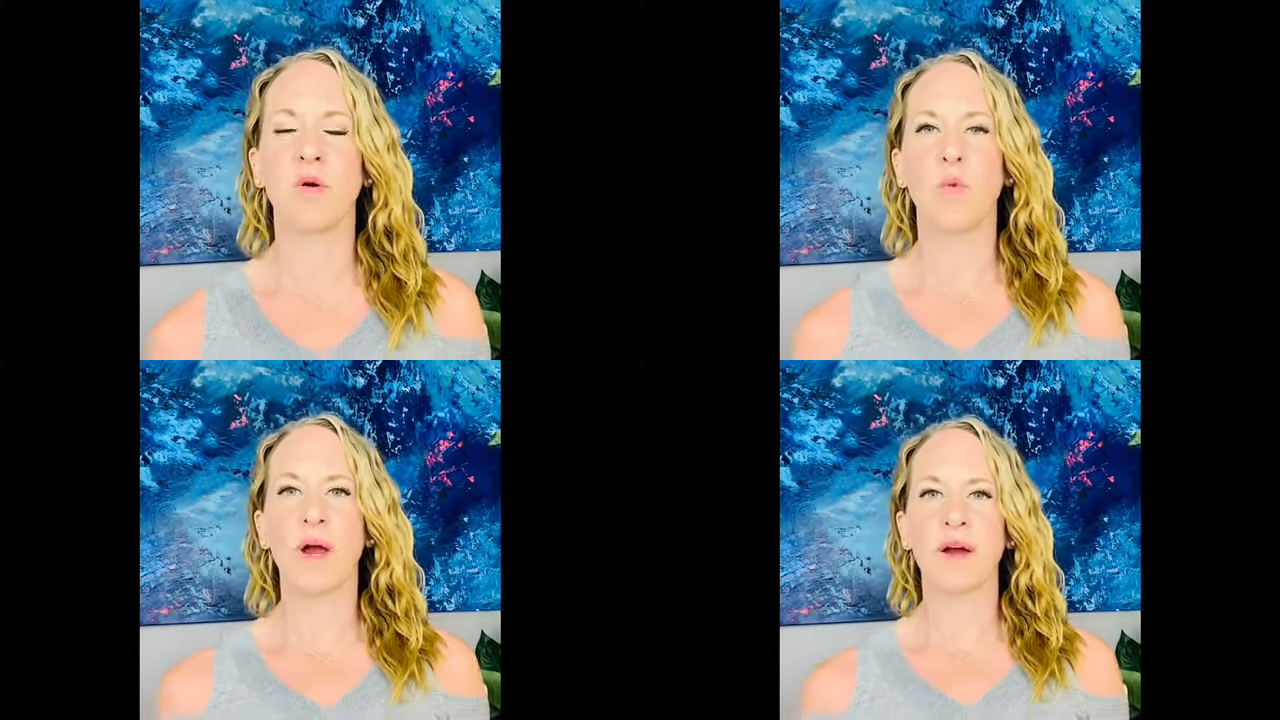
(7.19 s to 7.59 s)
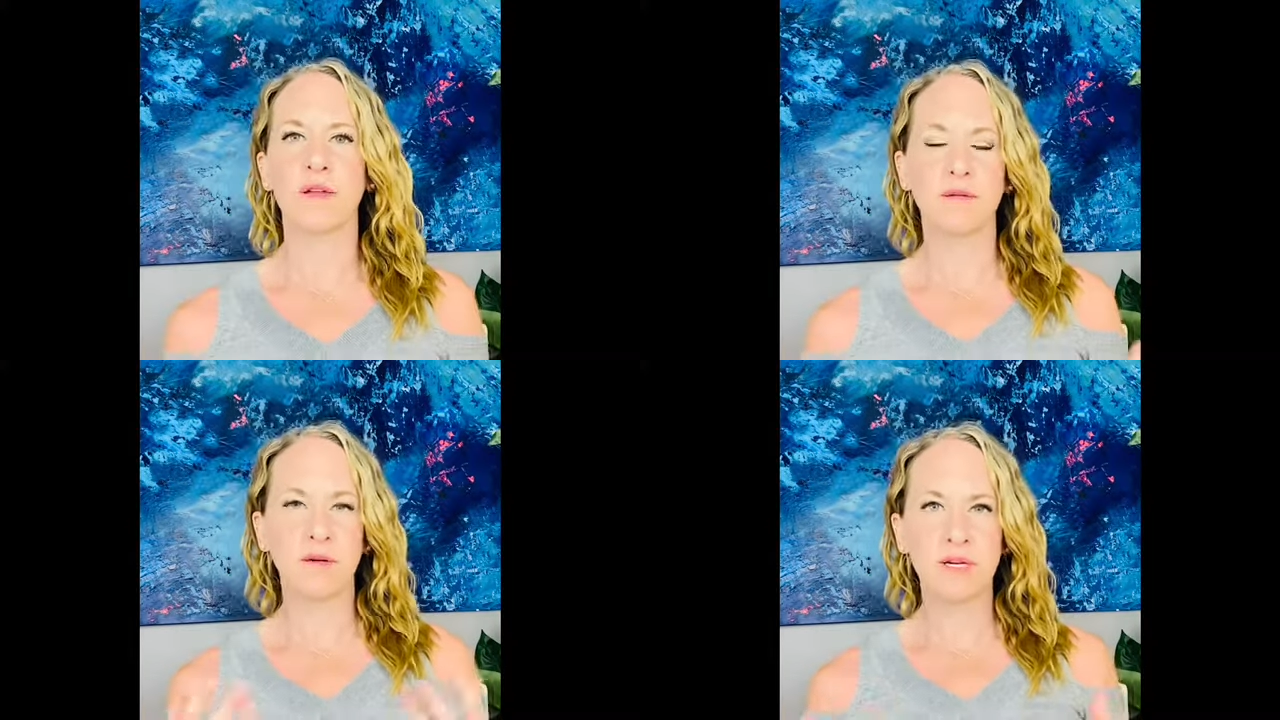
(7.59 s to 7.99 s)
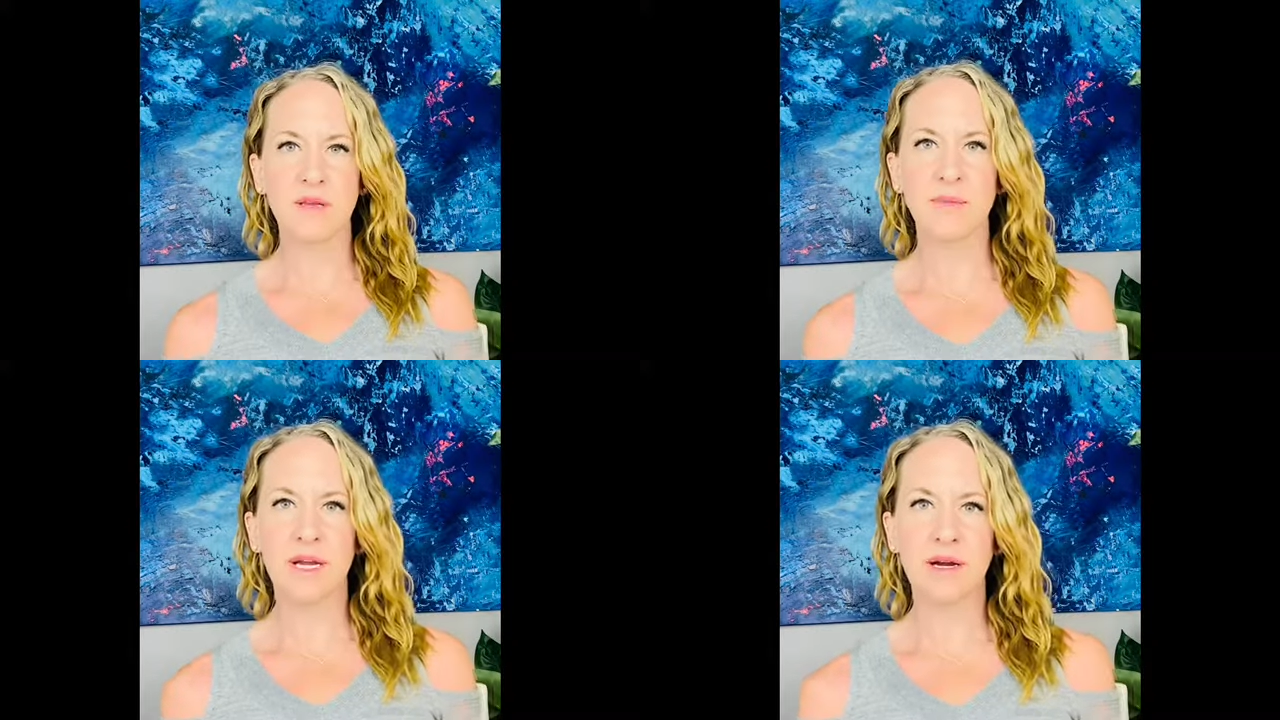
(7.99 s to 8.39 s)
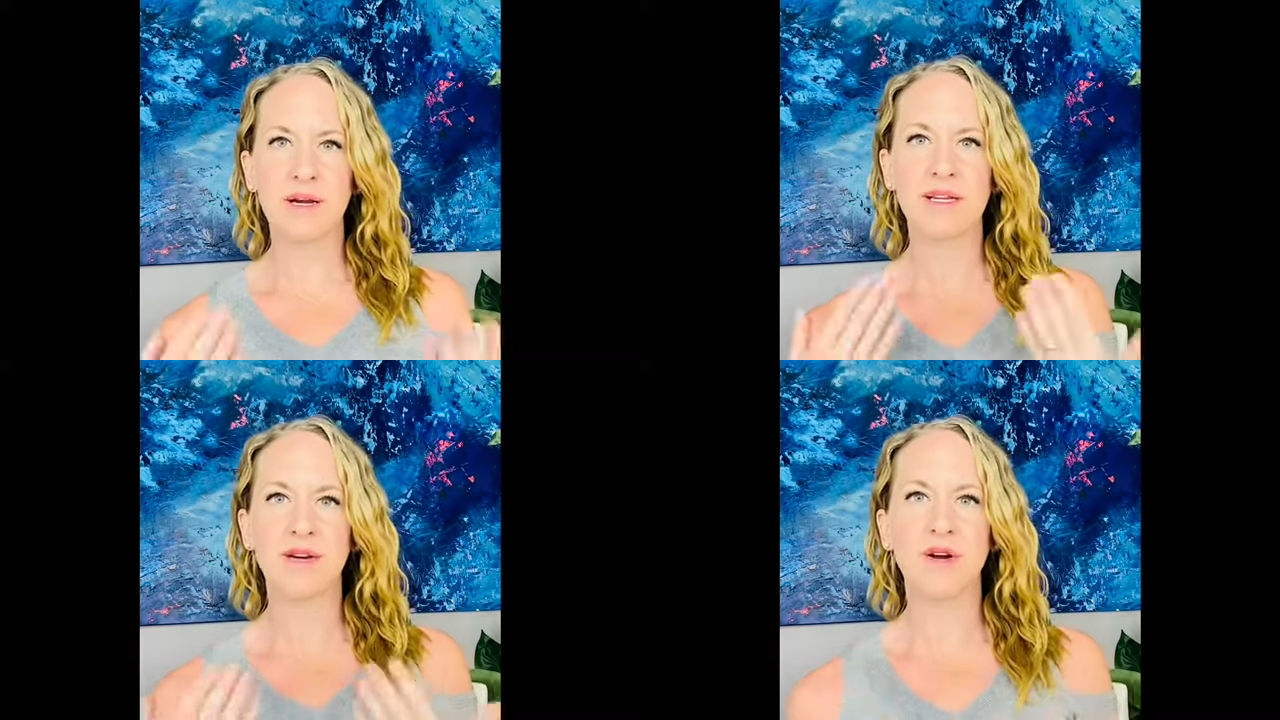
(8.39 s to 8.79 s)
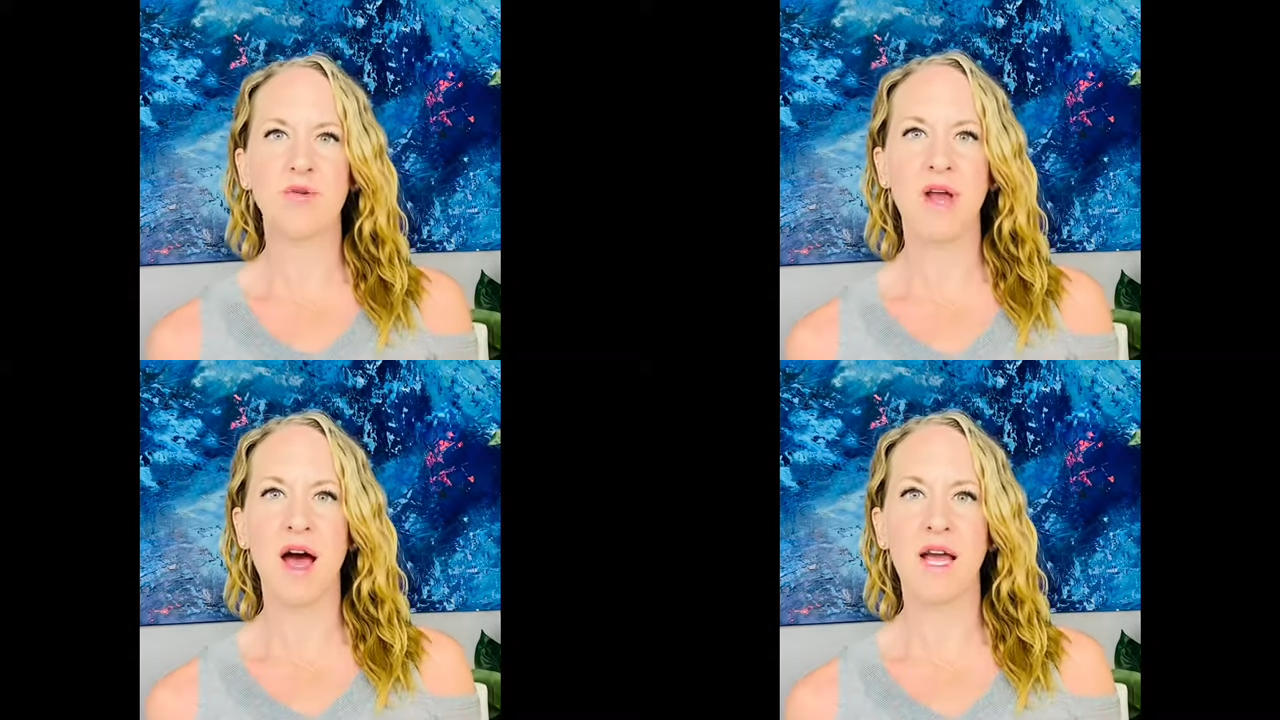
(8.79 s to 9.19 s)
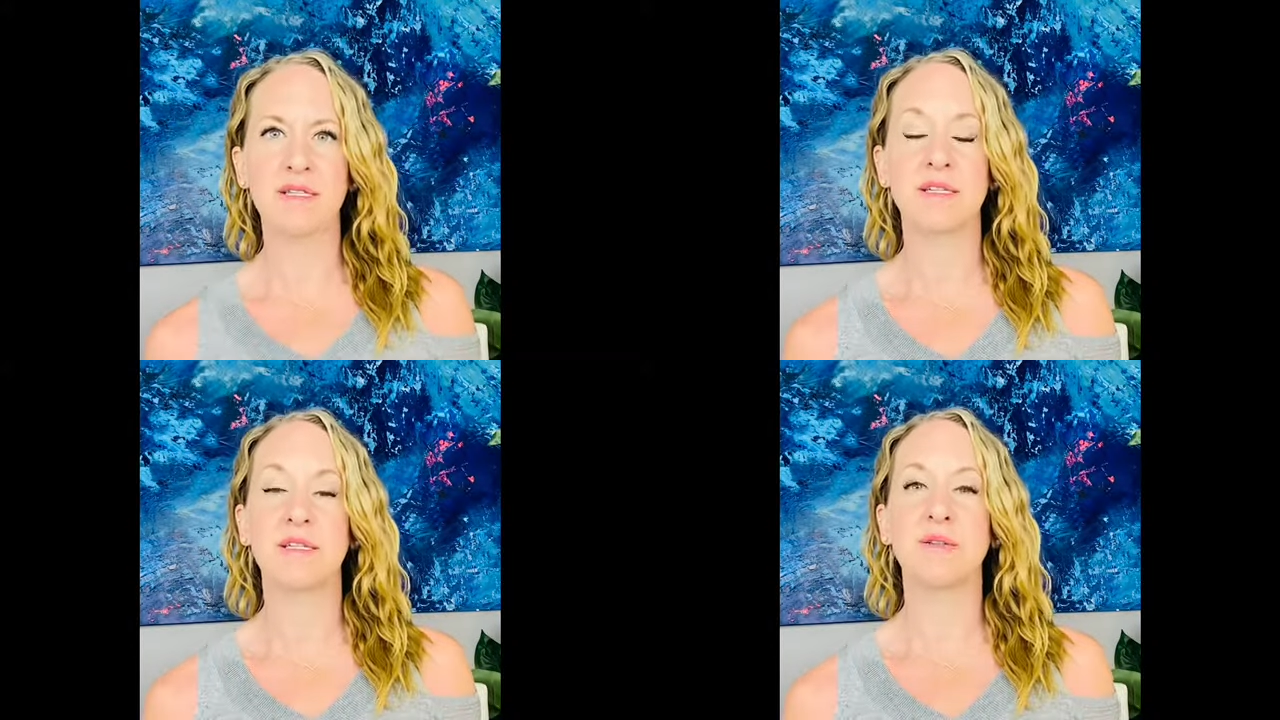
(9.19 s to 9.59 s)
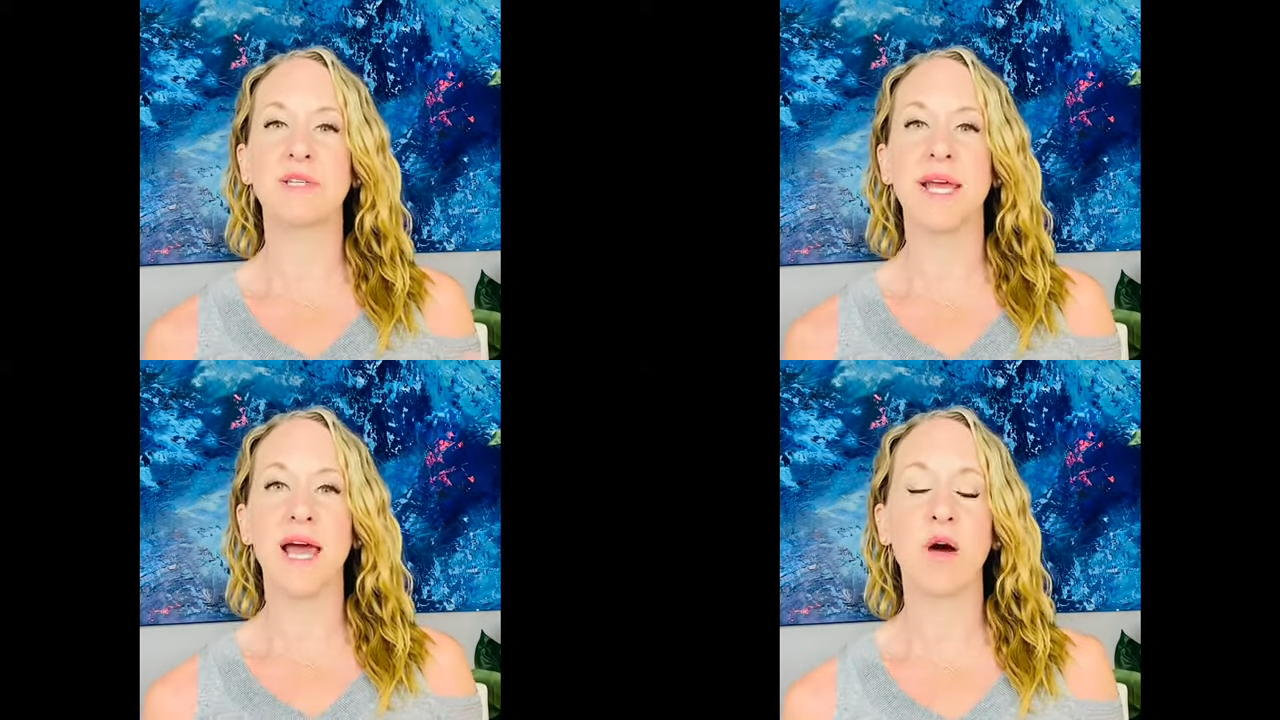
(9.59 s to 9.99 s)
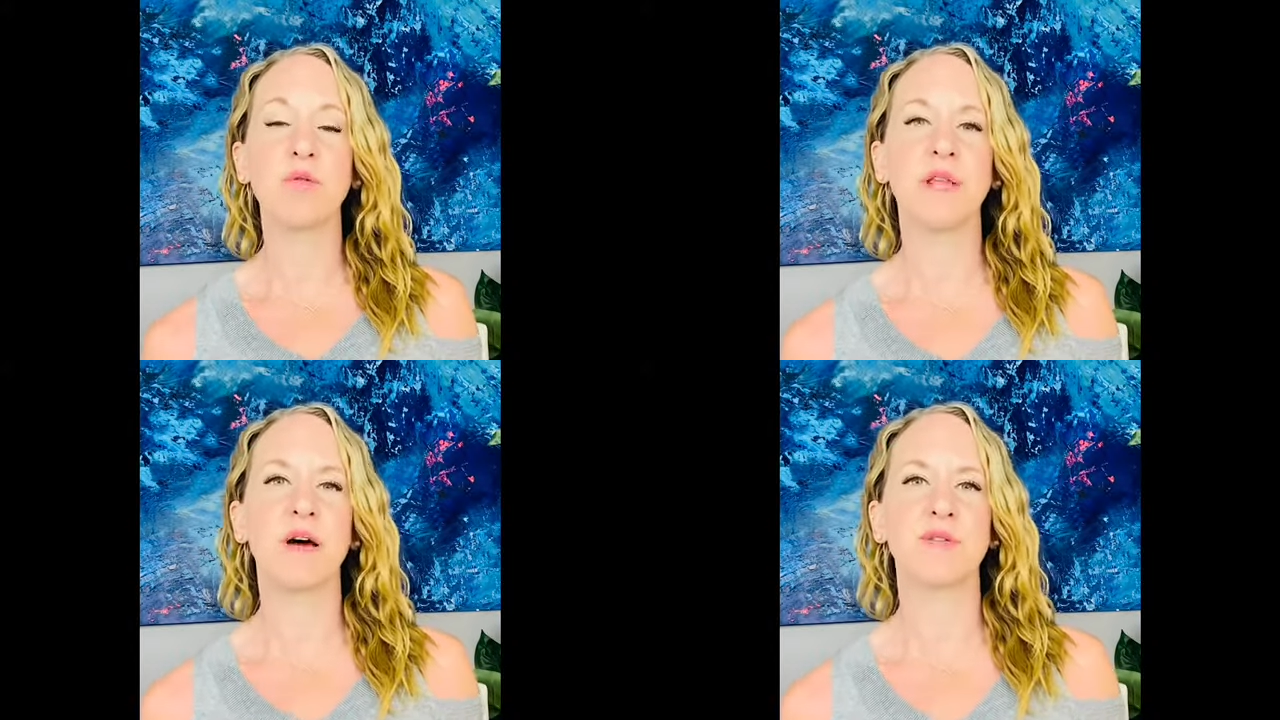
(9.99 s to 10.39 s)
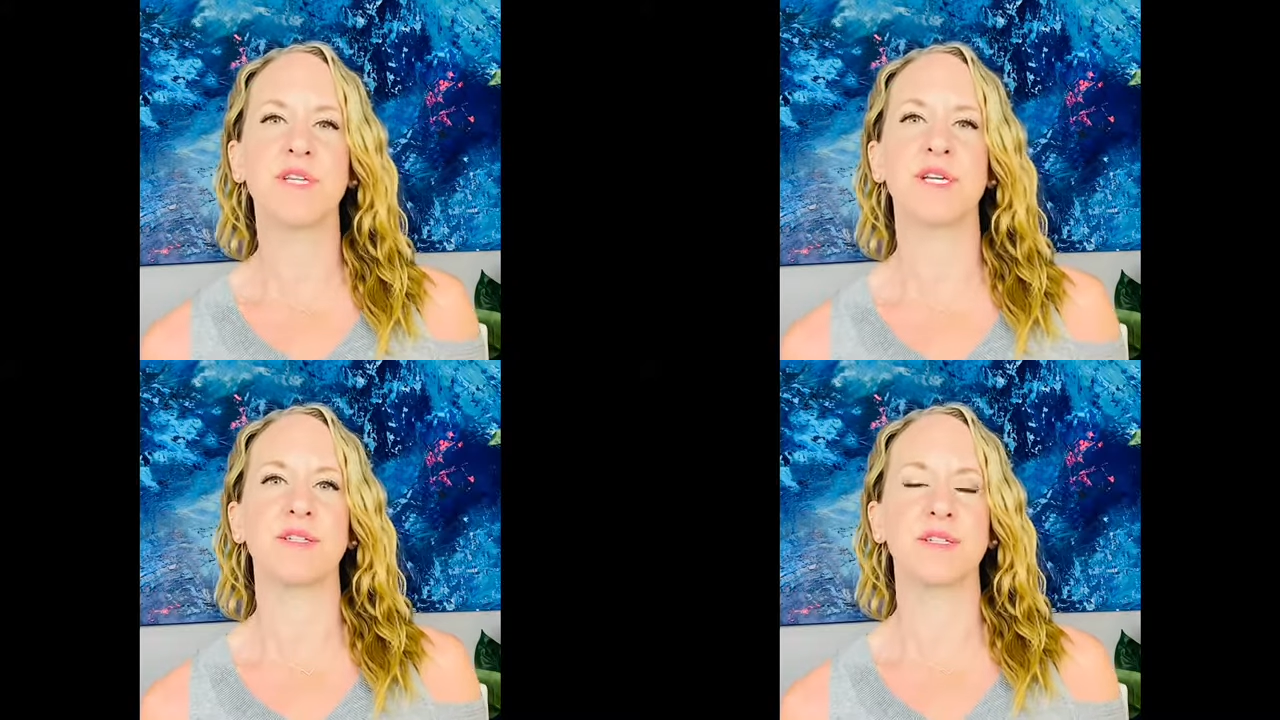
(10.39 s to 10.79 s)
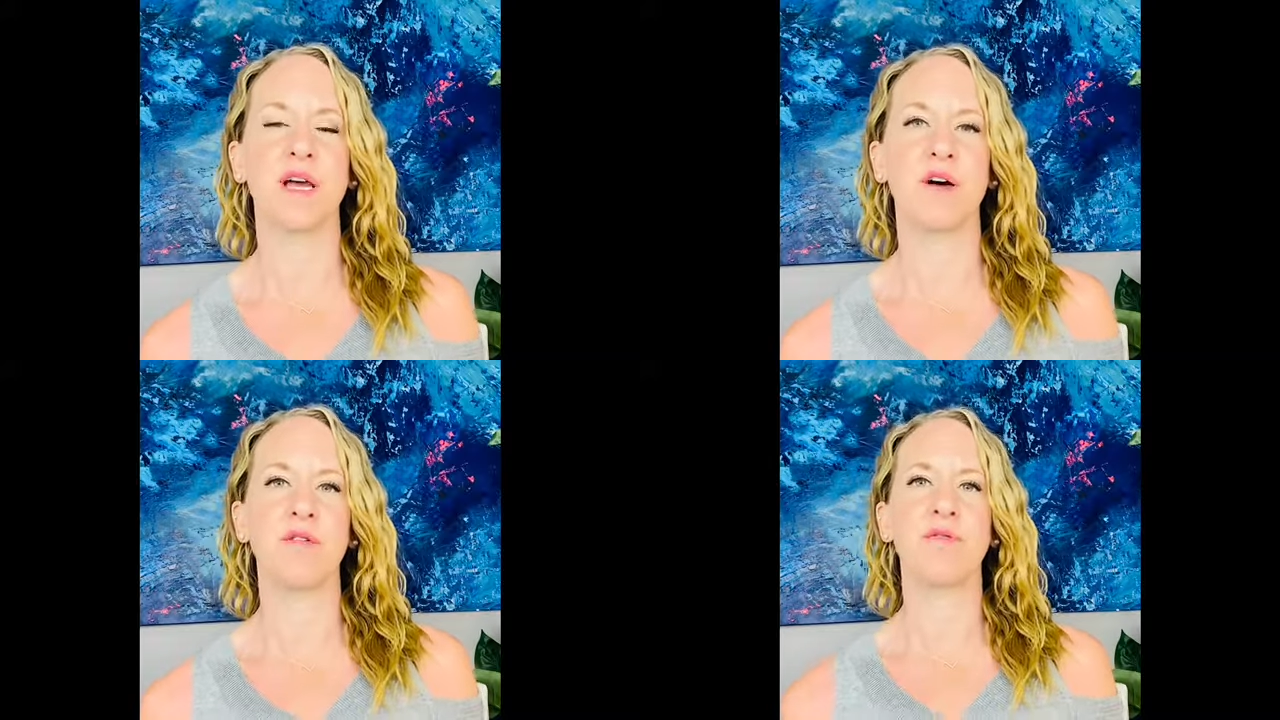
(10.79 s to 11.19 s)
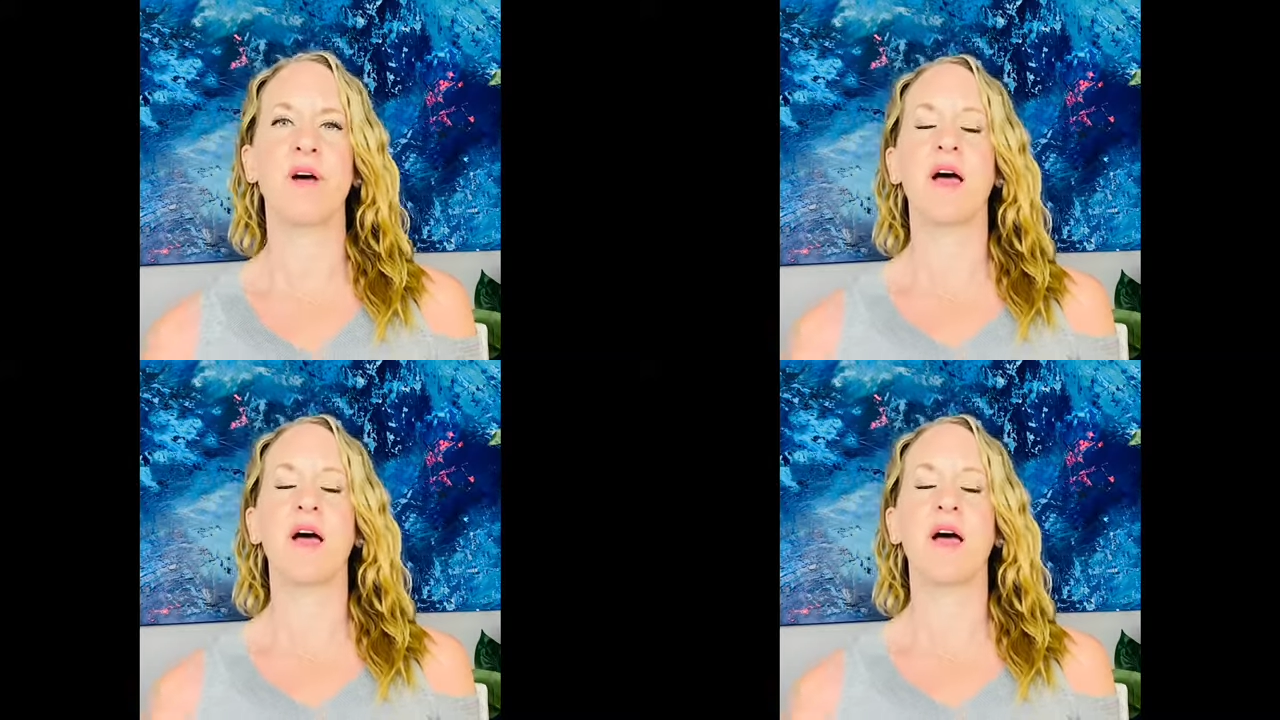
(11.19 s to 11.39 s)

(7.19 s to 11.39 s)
where you look in the mirror in your own eyes and you say out loud to yourself,